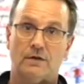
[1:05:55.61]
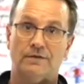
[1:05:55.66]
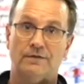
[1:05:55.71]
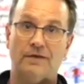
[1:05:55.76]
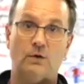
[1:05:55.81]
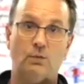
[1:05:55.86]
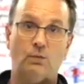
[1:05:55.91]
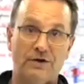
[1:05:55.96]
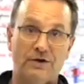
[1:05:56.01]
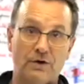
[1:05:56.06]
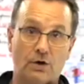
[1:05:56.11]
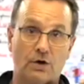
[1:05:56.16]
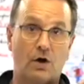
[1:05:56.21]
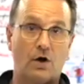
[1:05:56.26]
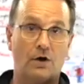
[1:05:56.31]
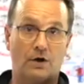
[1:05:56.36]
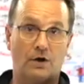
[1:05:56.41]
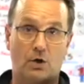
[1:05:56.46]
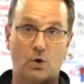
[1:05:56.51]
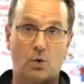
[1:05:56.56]
then we are
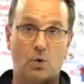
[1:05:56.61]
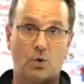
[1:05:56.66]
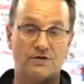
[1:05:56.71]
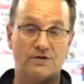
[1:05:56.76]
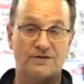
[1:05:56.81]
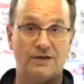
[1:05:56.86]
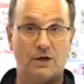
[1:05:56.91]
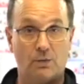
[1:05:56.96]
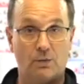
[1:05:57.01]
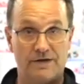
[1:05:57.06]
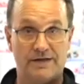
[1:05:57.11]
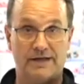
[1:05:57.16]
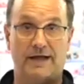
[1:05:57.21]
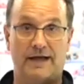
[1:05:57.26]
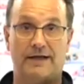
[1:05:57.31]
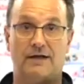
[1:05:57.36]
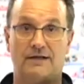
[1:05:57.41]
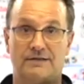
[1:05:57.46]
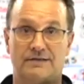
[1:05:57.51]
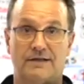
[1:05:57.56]
on a course that we
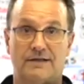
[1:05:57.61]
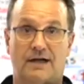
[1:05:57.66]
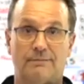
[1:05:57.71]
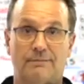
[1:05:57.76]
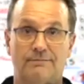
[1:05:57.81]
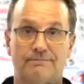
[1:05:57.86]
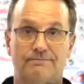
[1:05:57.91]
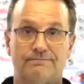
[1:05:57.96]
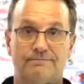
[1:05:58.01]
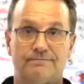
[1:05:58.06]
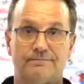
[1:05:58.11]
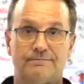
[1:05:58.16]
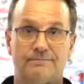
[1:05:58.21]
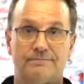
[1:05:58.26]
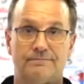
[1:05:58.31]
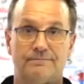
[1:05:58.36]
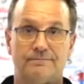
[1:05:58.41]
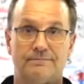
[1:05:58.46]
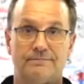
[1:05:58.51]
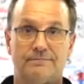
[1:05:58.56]
cannot stop.
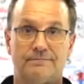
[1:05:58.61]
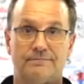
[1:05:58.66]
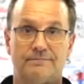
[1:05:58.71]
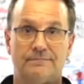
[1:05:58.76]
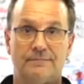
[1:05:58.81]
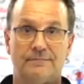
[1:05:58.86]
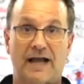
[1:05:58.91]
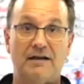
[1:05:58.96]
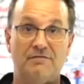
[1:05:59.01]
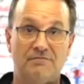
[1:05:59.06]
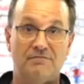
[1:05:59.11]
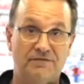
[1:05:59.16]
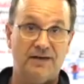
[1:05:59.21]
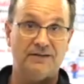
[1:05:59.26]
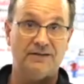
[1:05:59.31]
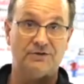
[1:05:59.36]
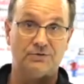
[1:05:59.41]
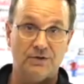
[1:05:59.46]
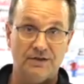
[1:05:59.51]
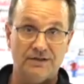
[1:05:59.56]
And
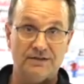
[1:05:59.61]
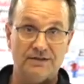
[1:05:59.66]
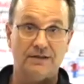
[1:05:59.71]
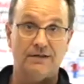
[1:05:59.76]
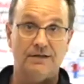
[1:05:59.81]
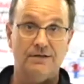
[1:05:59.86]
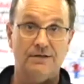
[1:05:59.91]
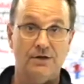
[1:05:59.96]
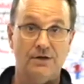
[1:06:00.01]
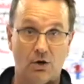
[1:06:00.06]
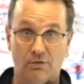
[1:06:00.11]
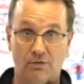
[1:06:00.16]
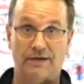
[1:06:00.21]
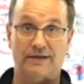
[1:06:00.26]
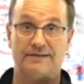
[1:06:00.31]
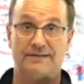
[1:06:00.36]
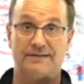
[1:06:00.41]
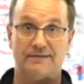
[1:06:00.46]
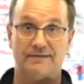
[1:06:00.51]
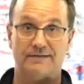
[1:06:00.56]
veterans know
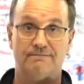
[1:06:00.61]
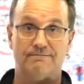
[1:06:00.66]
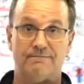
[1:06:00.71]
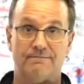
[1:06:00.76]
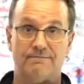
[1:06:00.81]
this.